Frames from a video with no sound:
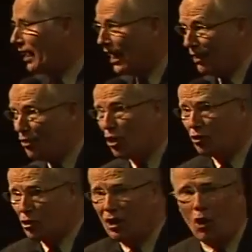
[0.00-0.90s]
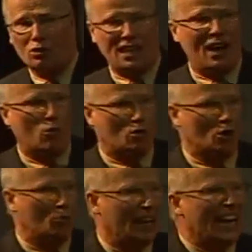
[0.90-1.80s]
a hotel
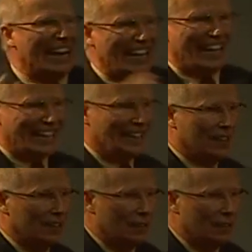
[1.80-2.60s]
room in